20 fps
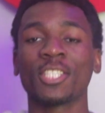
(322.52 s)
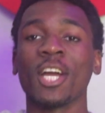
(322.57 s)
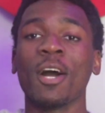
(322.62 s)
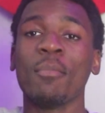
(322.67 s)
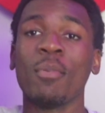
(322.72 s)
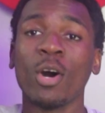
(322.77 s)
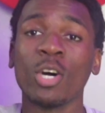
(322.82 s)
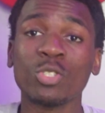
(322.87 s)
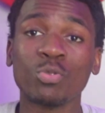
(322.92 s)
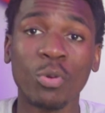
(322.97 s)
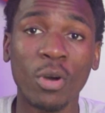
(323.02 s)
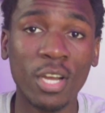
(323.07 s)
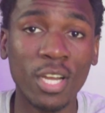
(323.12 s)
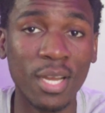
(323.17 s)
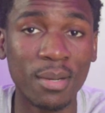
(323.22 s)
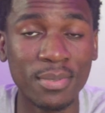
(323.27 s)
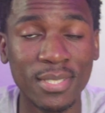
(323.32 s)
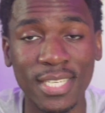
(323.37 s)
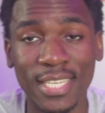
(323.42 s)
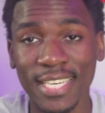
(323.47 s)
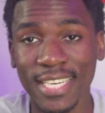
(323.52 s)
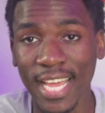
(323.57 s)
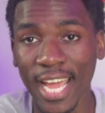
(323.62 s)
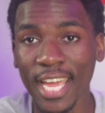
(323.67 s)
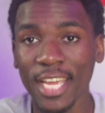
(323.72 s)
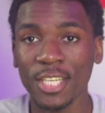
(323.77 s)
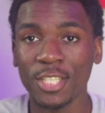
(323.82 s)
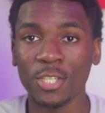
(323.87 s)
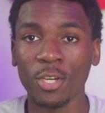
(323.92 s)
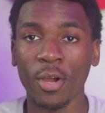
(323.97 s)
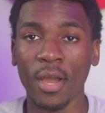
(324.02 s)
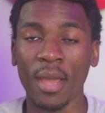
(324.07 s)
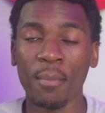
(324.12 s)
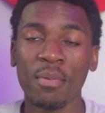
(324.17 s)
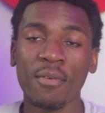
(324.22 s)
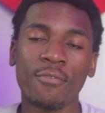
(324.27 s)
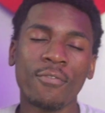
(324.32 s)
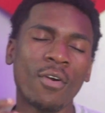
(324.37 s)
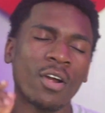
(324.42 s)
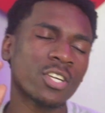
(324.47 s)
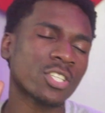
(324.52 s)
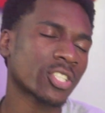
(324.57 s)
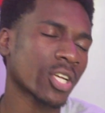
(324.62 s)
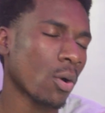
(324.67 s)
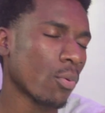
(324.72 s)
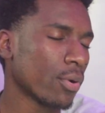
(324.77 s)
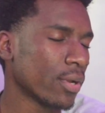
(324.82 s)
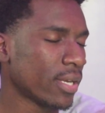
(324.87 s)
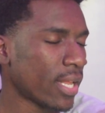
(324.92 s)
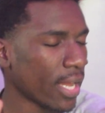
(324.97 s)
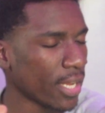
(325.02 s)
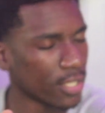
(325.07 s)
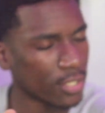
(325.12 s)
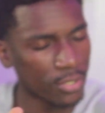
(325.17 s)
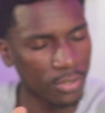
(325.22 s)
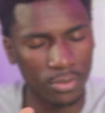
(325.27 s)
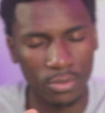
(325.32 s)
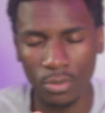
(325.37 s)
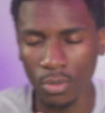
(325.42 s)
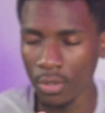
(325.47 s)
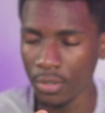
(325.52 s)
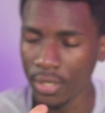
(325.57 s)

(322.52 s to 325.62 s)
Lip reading: y'all boys, welcome to day 2, and before I start with day 2,